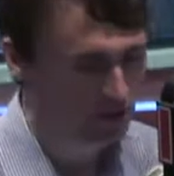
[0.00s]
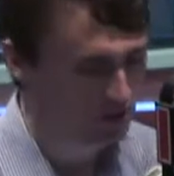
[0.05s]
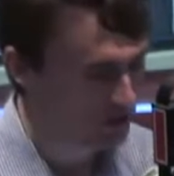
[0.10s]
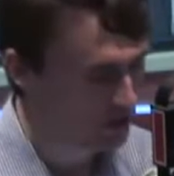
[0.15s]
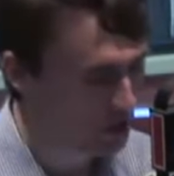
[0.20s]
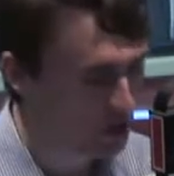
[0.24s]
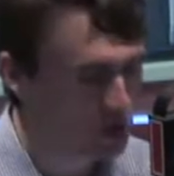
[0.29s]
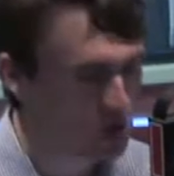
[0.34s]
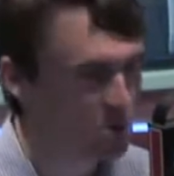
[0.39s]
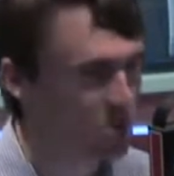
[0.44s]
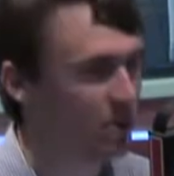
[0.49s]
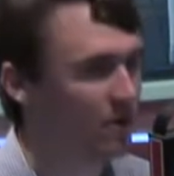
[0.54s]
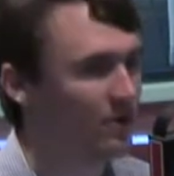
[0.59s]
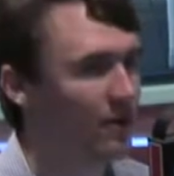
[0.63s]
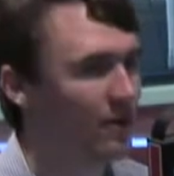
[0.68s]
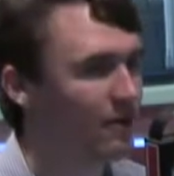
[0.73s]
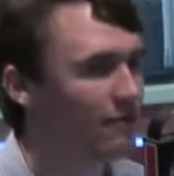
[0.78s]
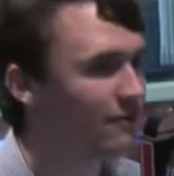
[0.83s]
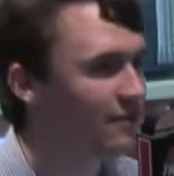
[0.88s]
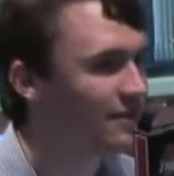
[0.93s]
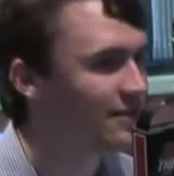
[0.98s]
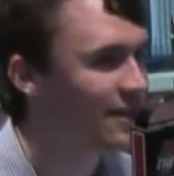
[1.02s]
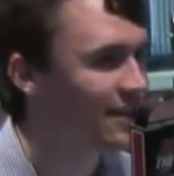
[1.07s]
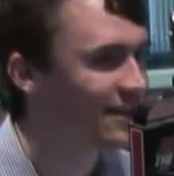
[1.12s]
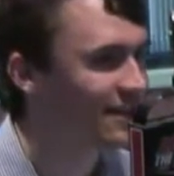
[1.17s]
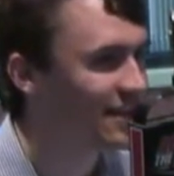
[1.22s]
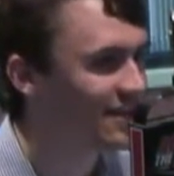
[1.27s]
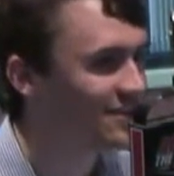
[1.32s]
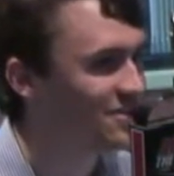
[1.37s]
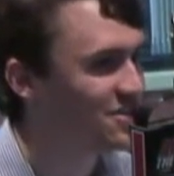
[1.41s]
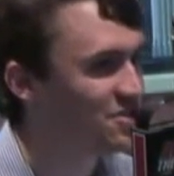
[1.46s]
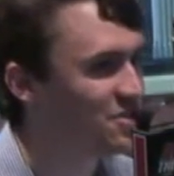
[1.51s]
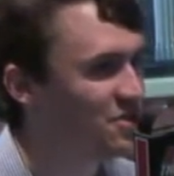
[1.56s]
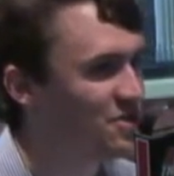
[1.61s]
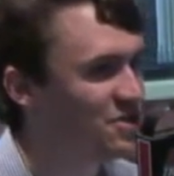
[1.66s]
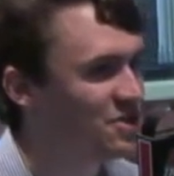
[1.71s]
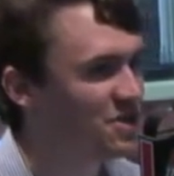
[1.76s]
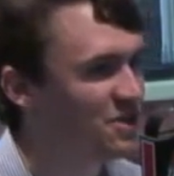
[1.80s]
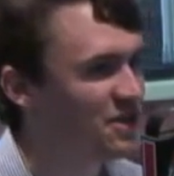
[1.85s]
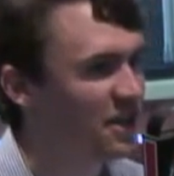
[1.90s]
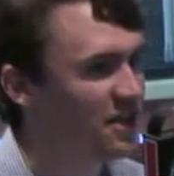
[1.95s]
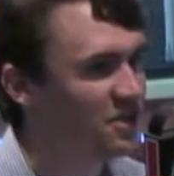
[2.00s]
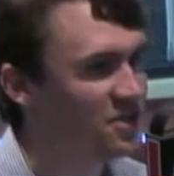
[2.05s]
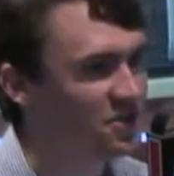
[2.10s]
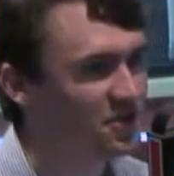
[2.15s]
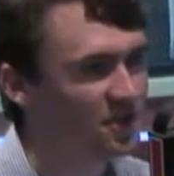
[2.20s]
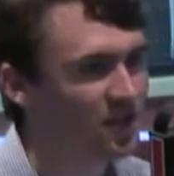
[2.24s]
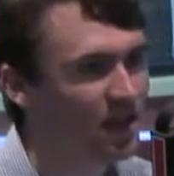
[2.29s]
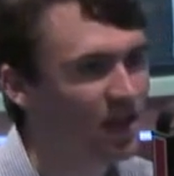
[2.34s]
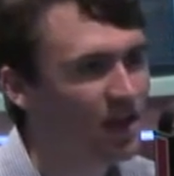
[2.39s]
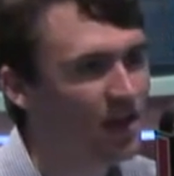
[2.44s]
culturally relevant that gets students' attention.